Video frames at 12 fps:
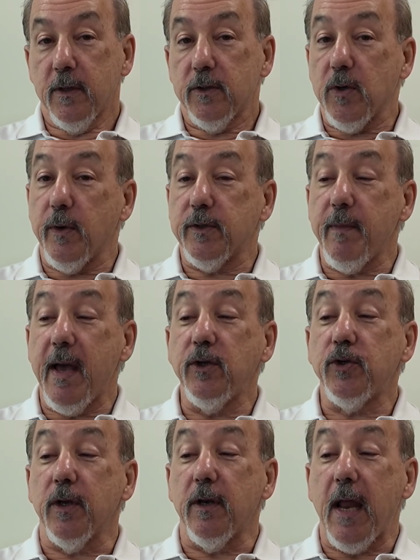So as
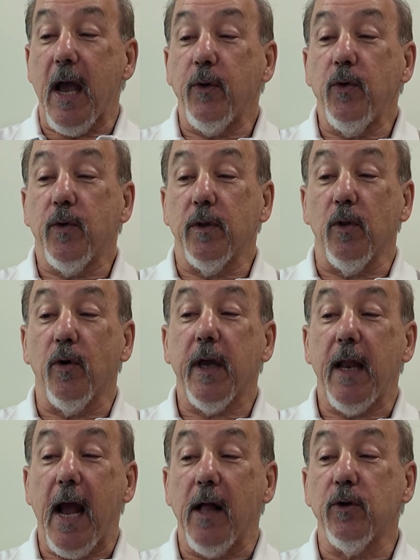mentioned, now you can look
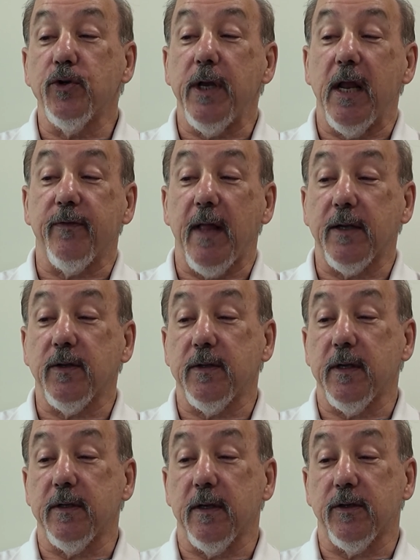at allergy anaphylaxis
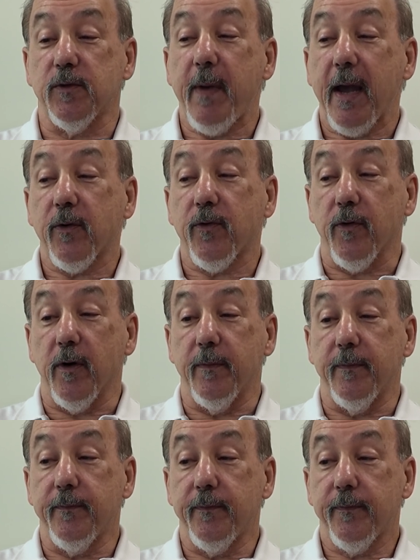as a
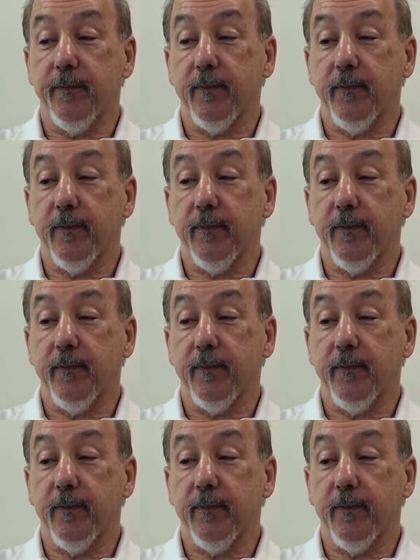spectrum